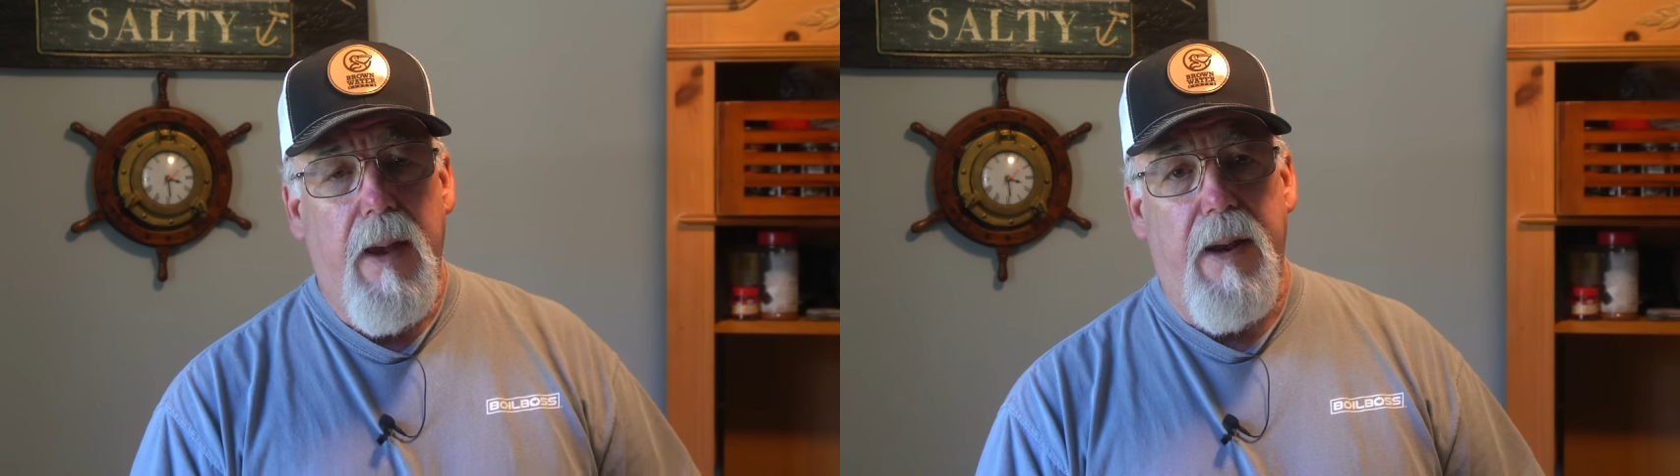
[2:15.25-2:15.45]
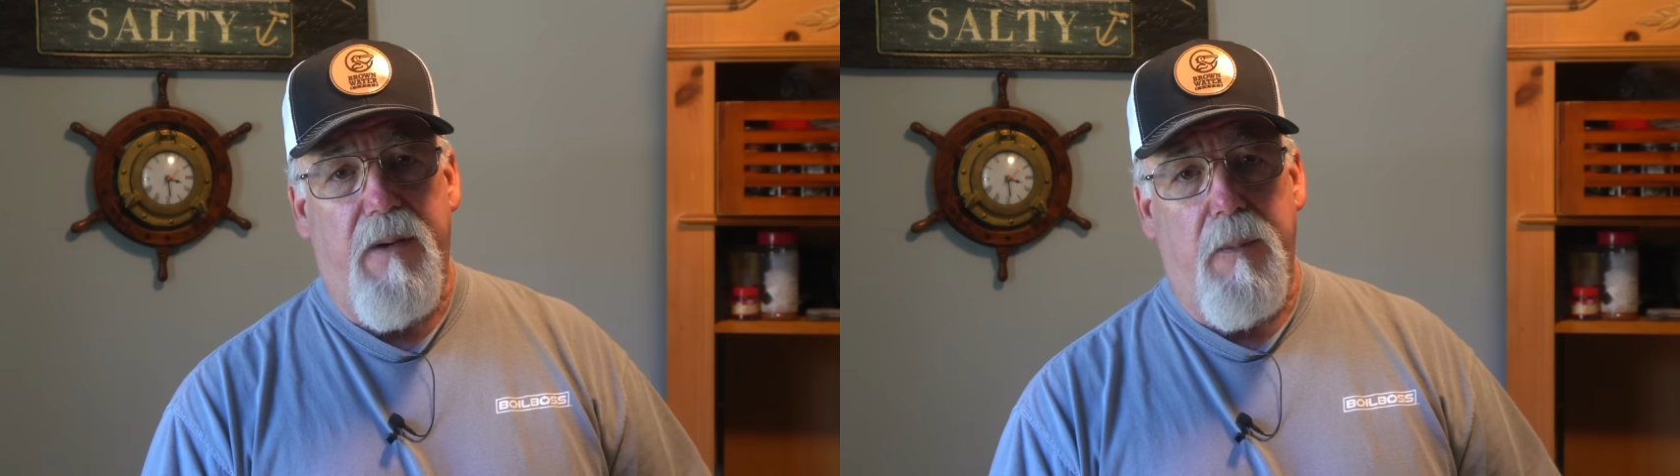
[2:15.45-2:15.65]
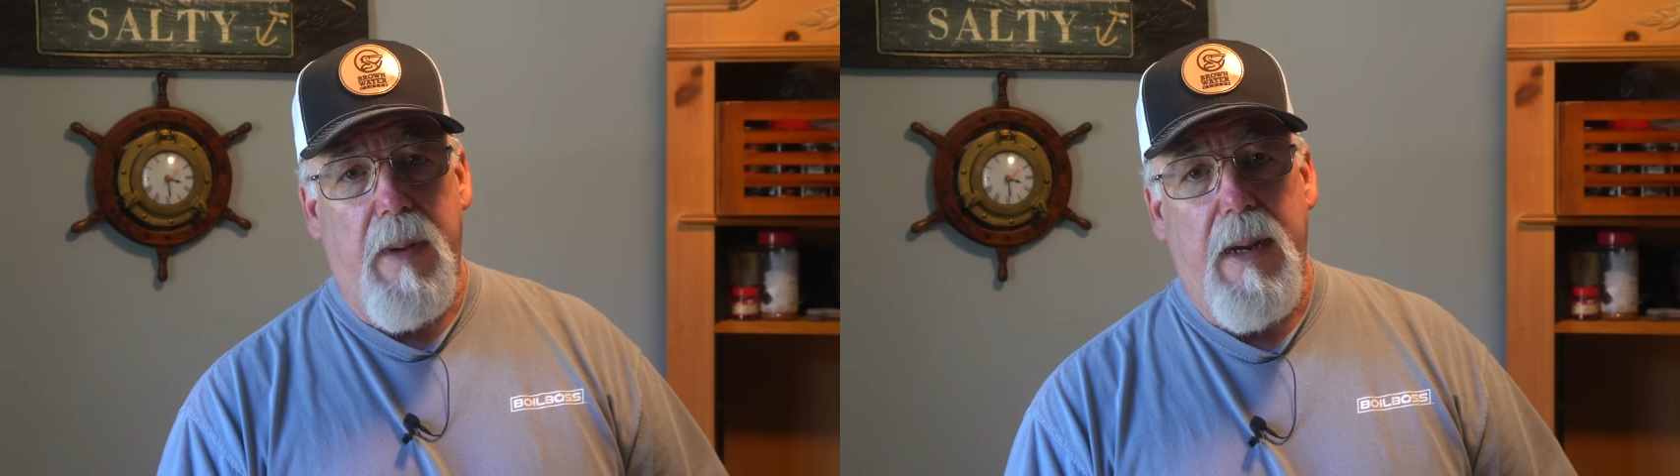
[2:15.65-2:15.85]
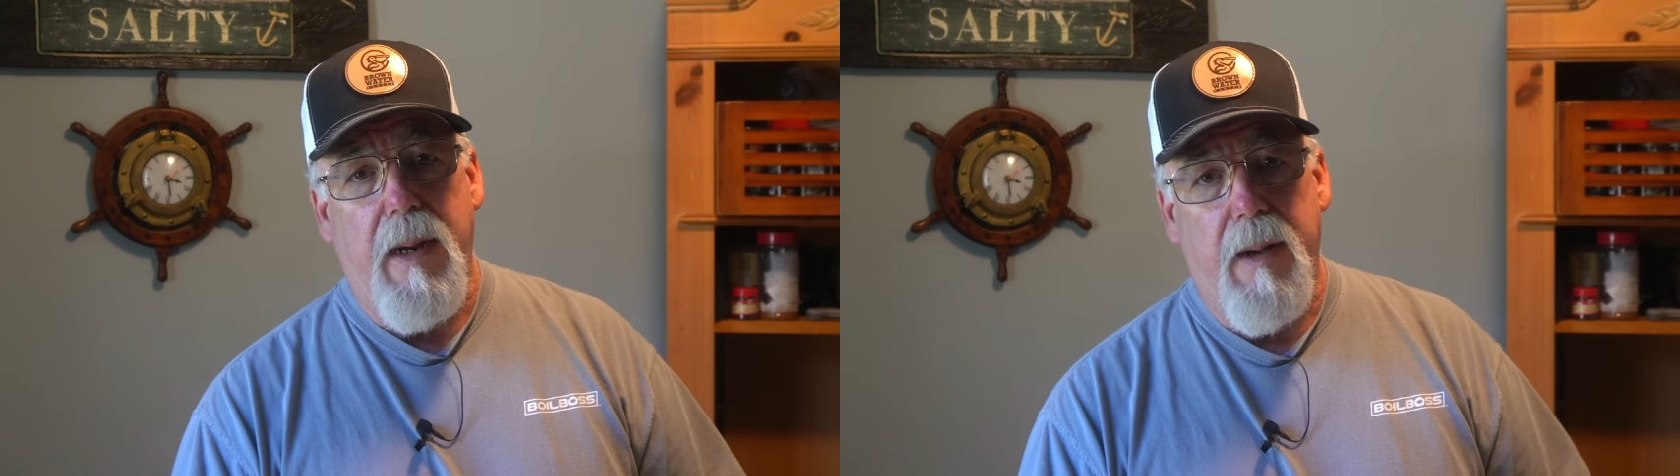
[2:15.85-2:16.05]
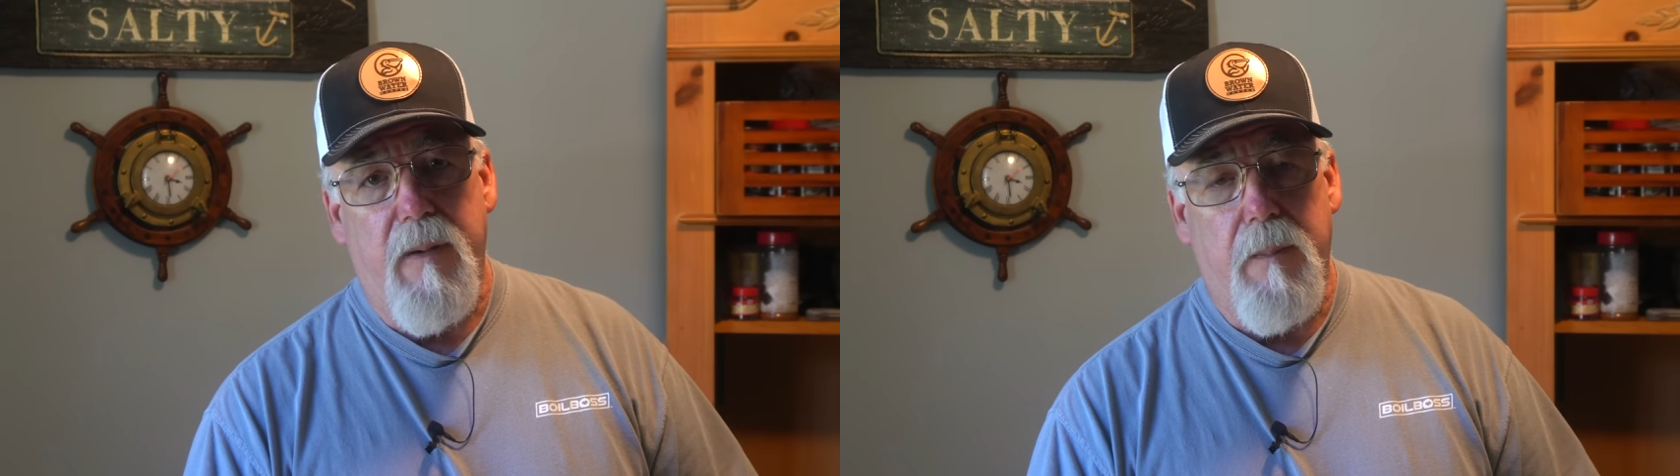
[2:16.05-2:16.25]
It's
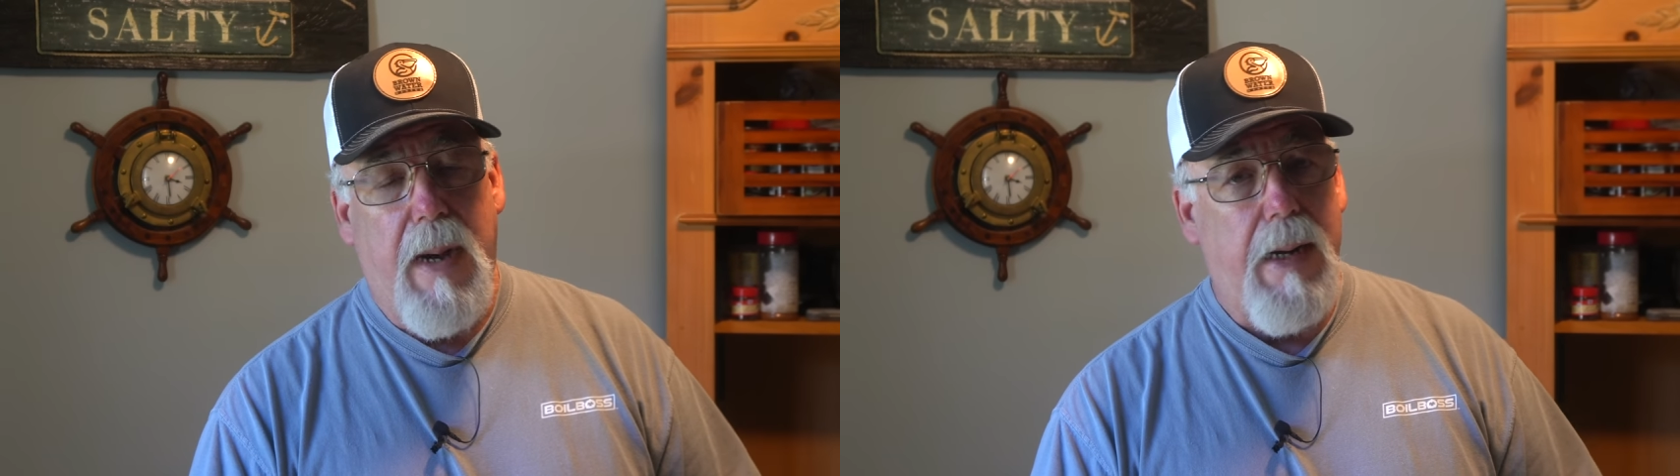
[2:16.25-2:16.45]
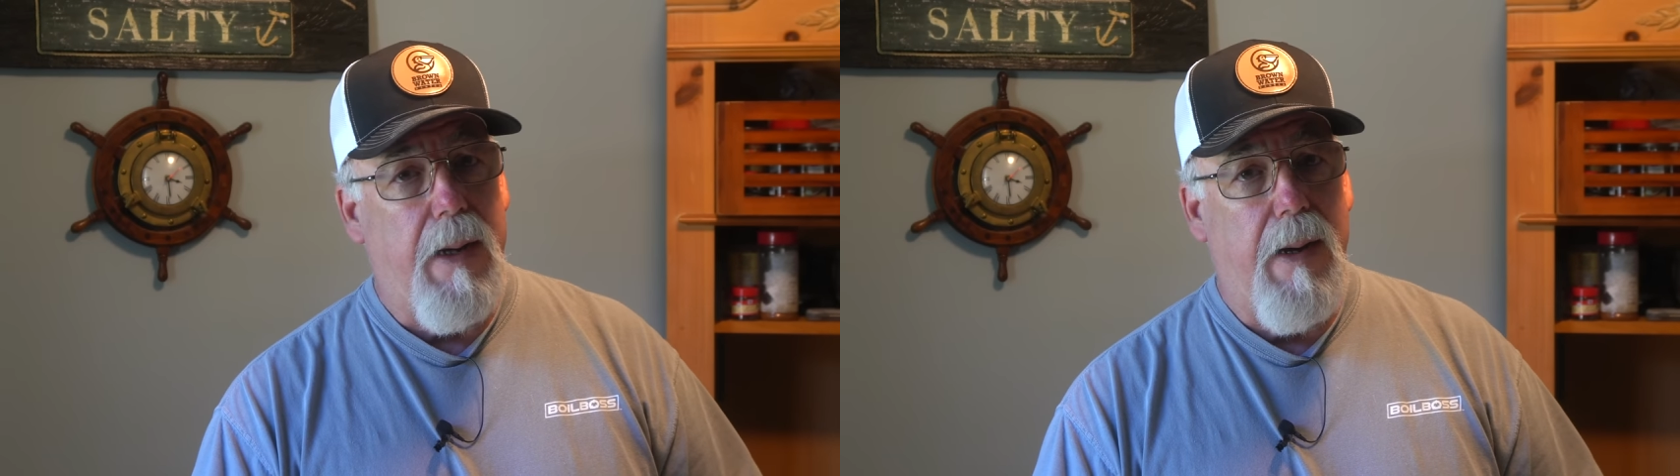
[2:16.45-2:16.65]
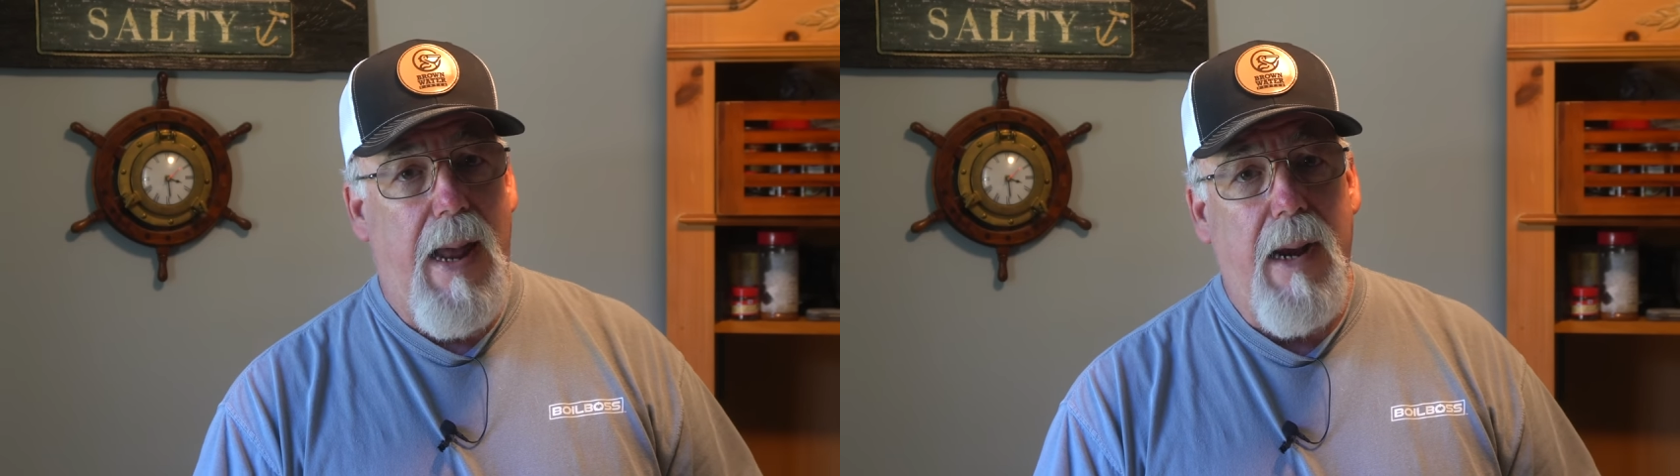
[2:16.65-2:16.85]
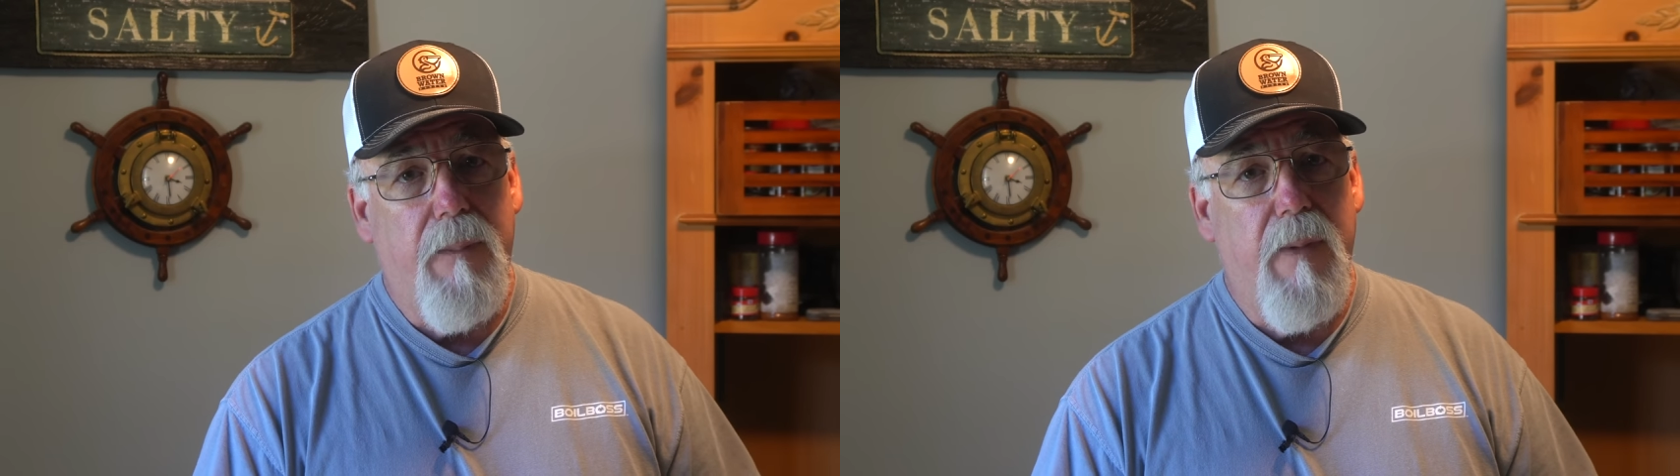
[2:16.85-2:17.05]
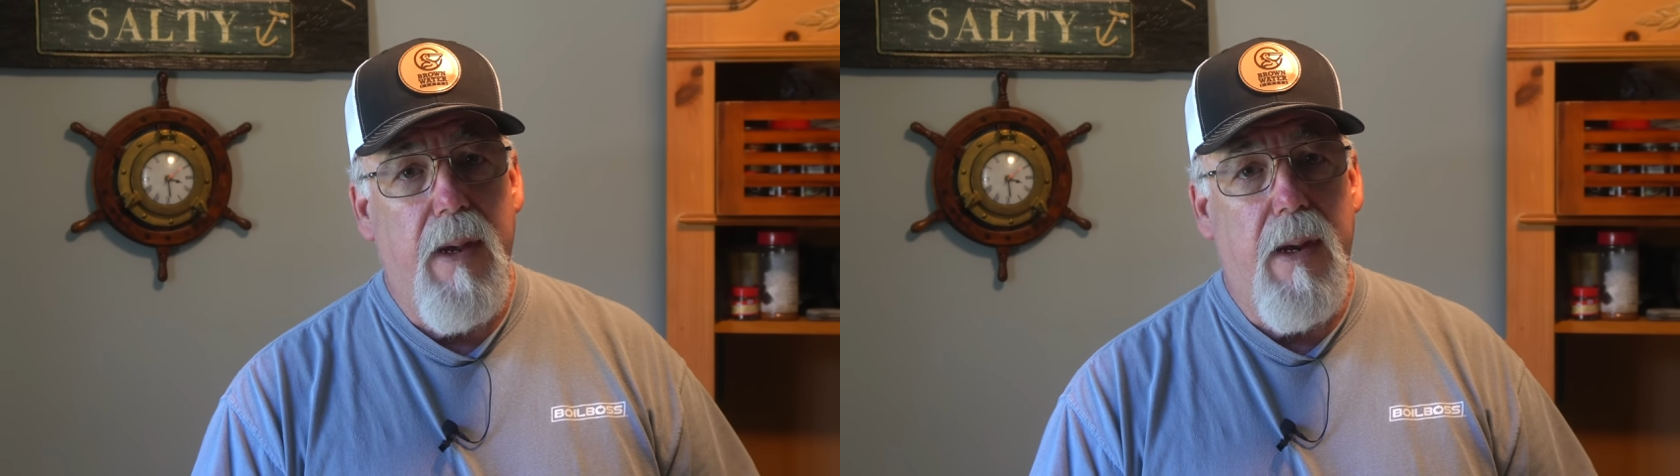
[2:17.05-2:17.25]
me, it's Mike
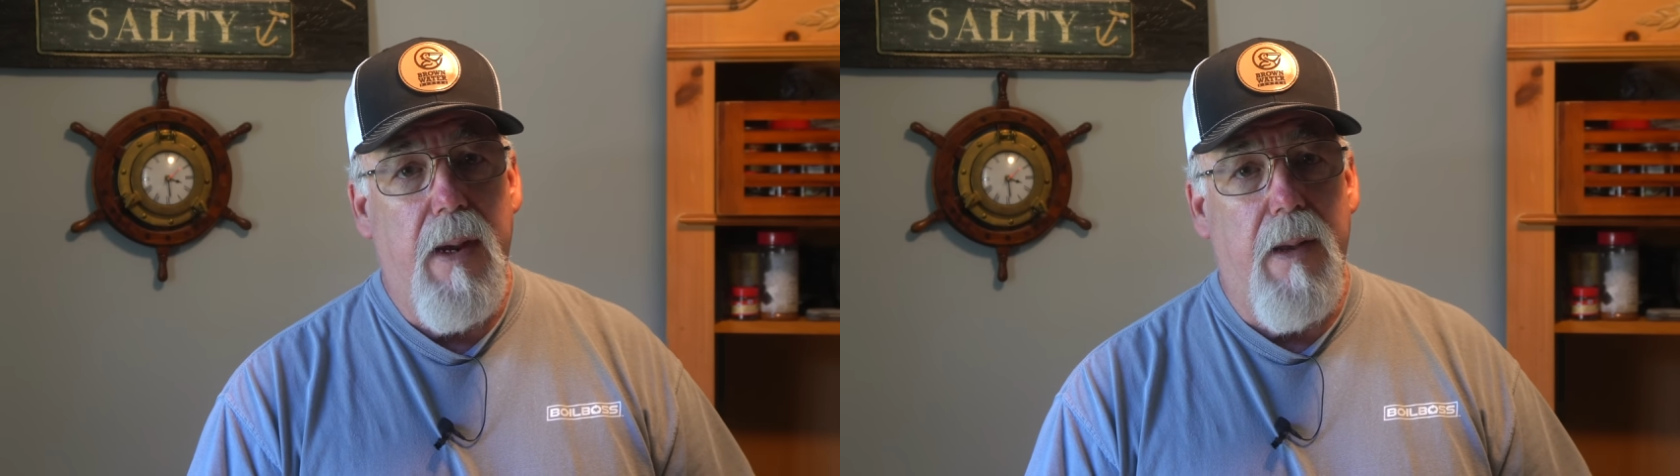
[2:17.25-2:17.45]
Nackney,